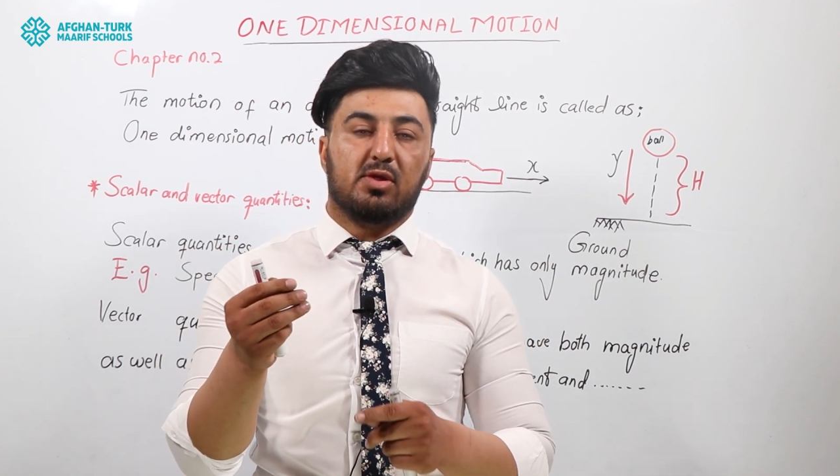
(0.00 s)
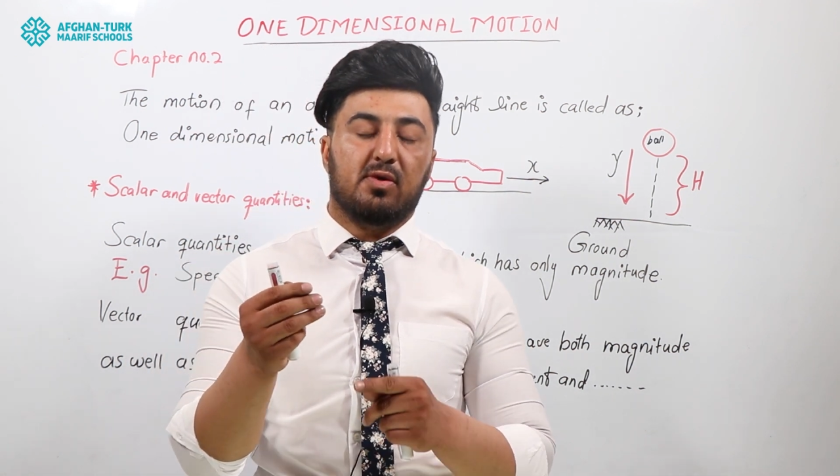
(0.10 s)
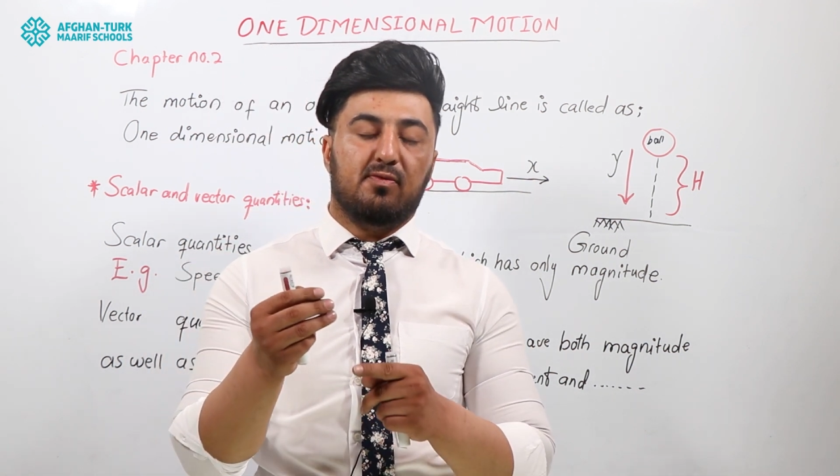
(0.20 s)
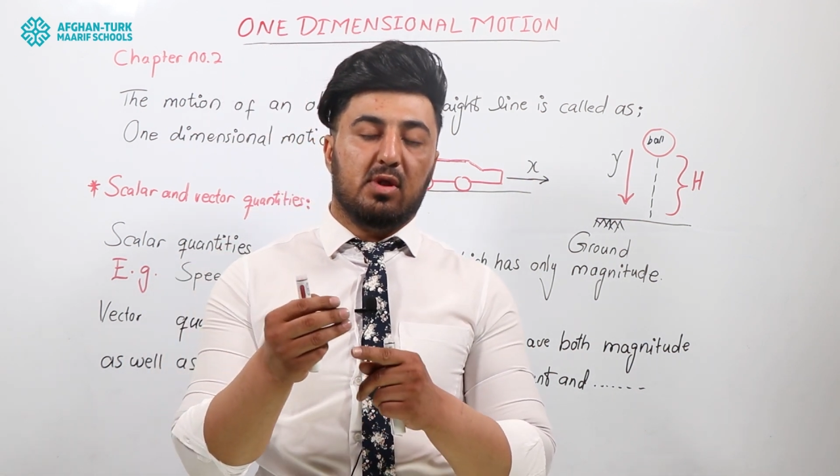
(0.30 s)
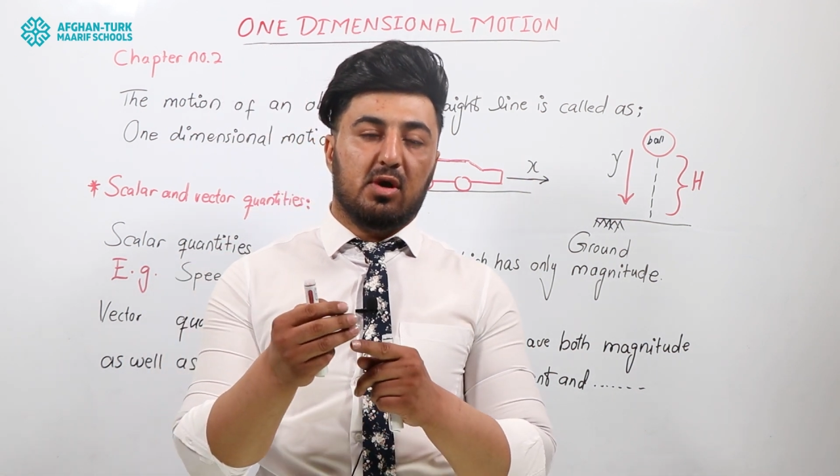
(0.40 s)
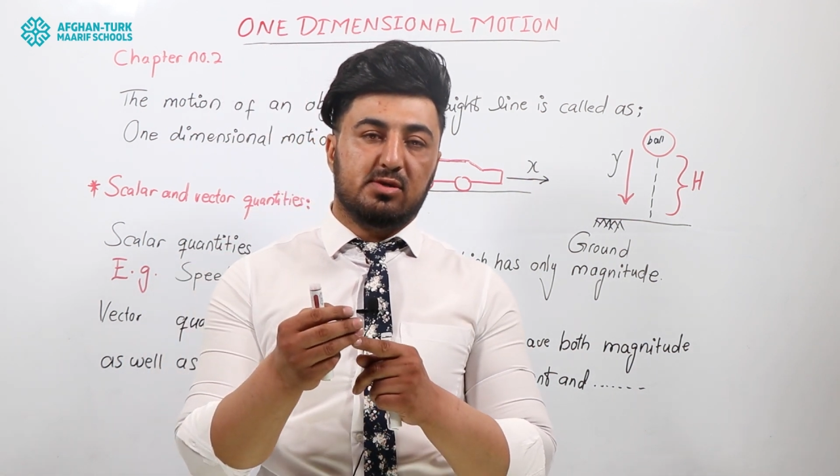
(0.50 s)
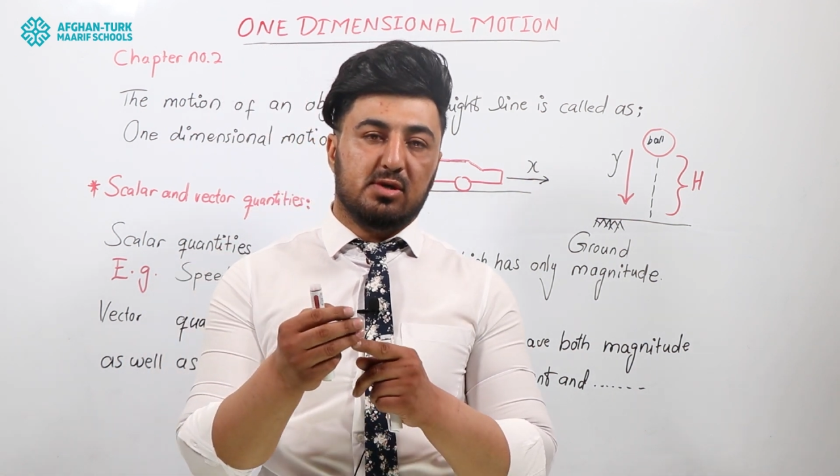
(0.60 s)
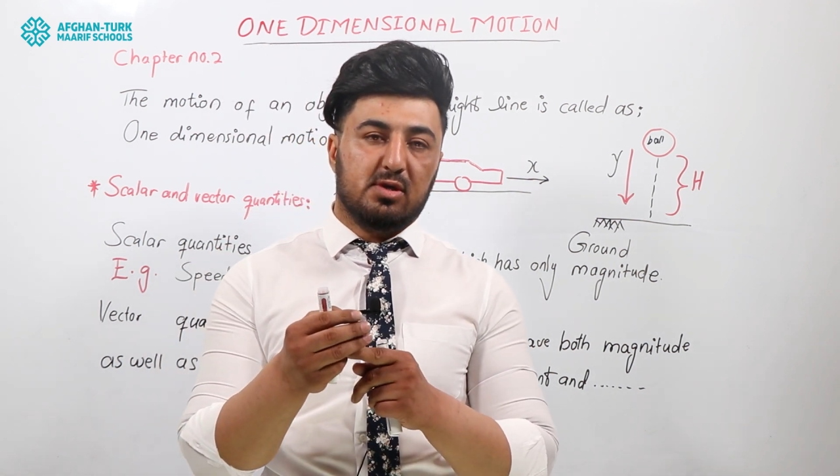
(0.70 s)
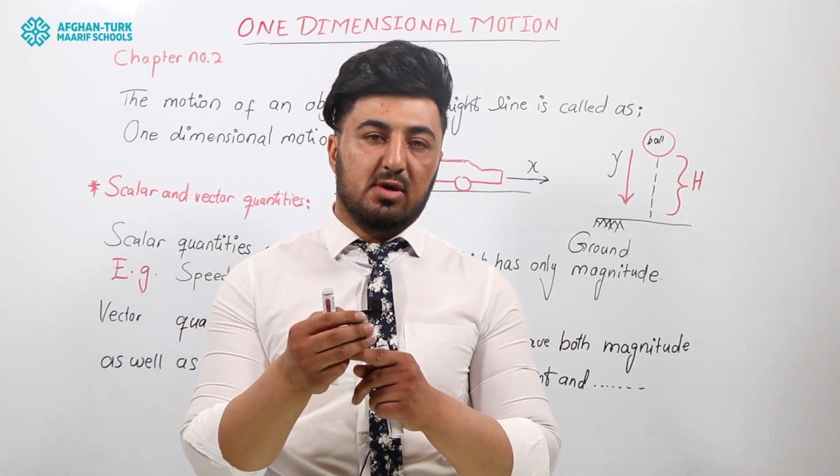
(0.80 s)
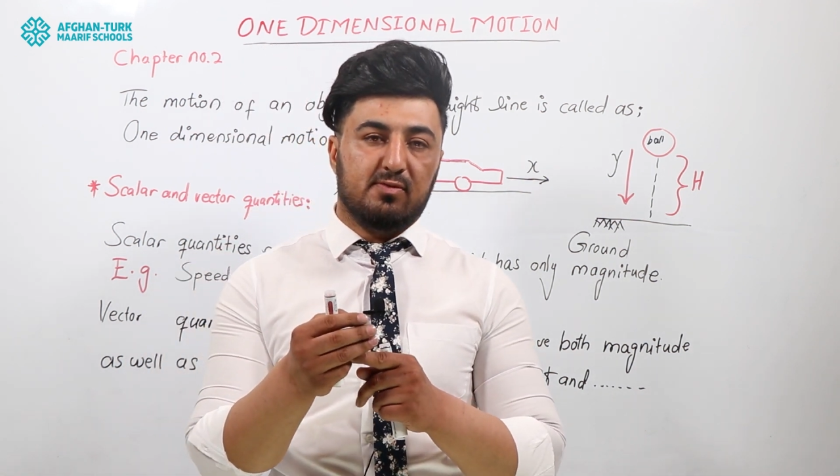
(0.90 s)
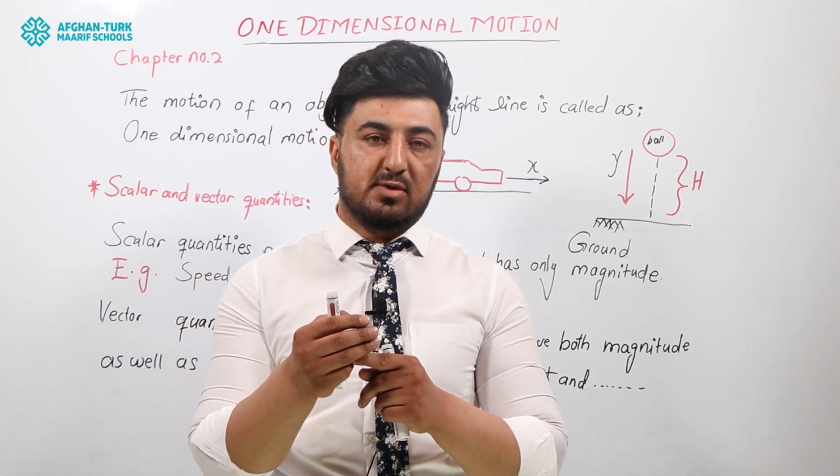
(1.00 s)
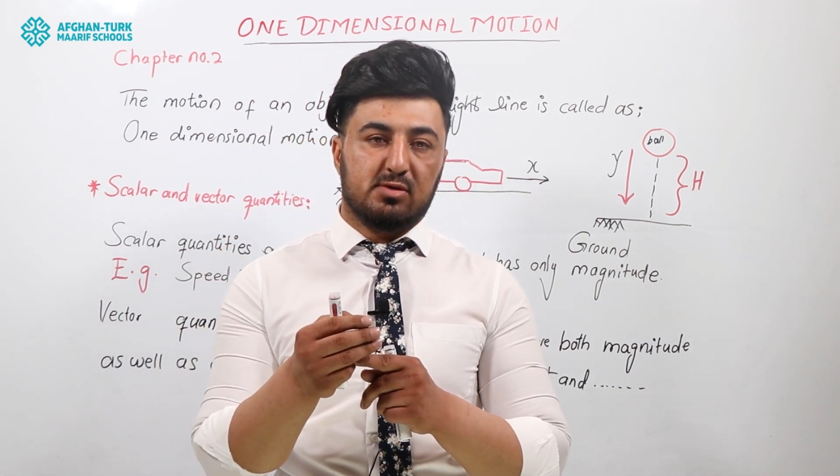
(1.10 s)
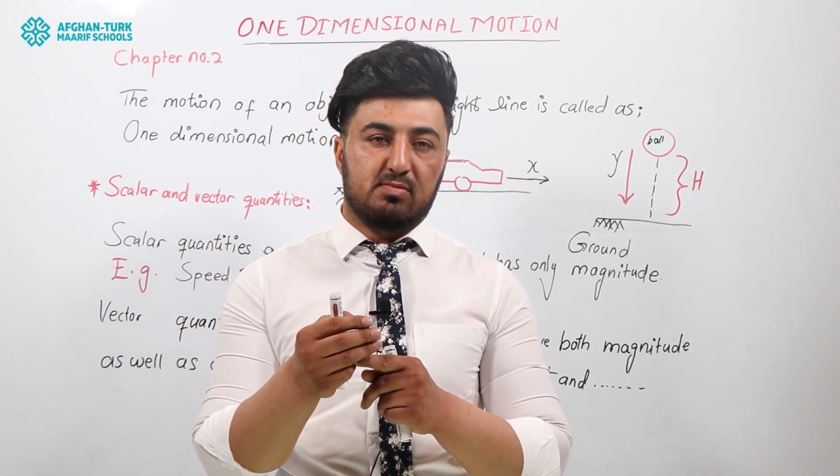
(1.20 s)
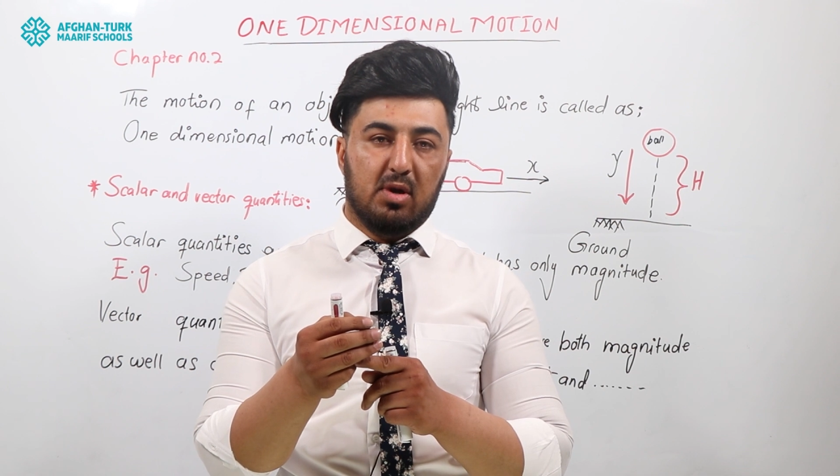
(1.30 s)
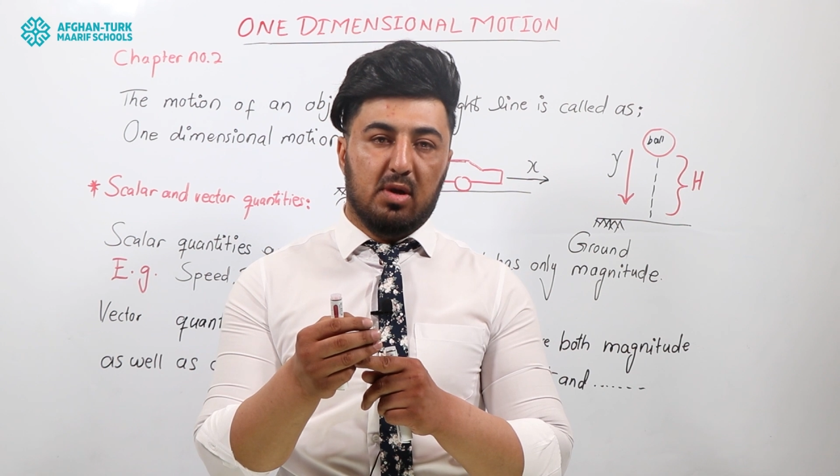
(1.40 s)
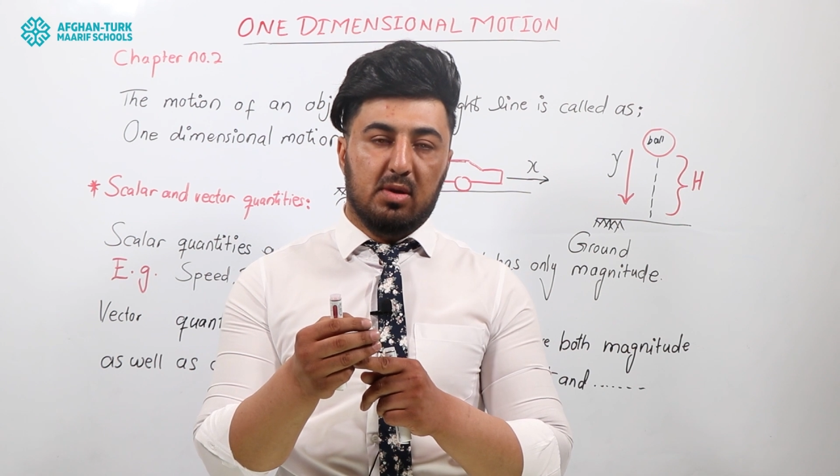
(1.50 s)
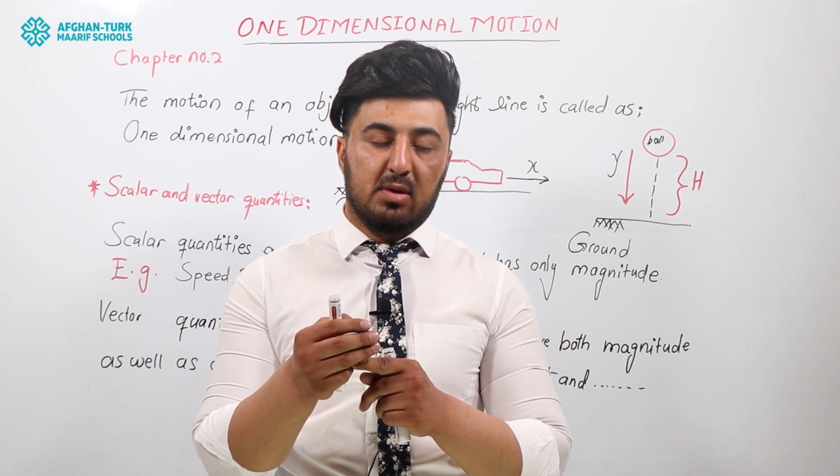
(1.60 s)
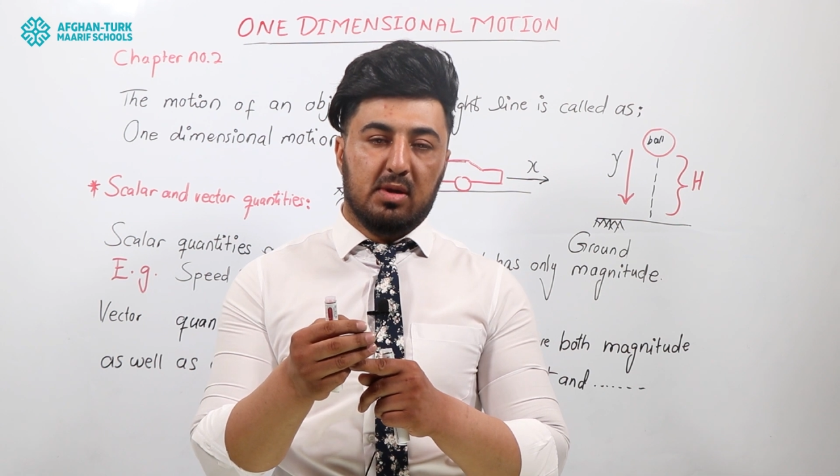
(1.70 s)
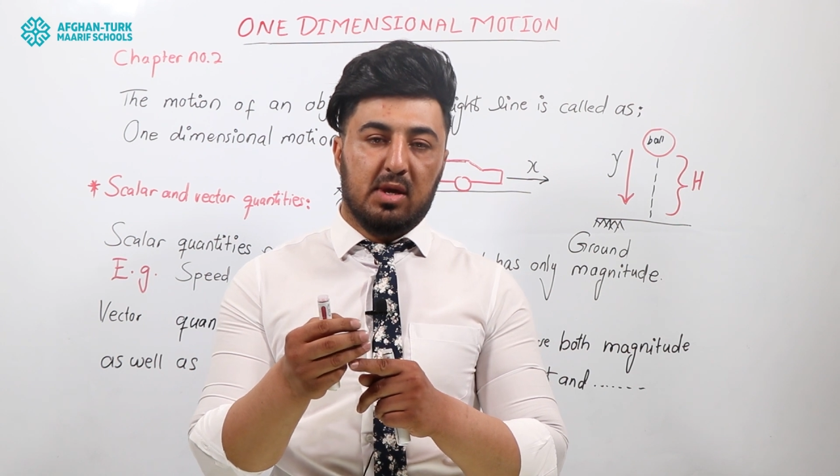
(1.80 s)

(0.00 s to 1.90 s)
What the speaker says: the velocity of this ball,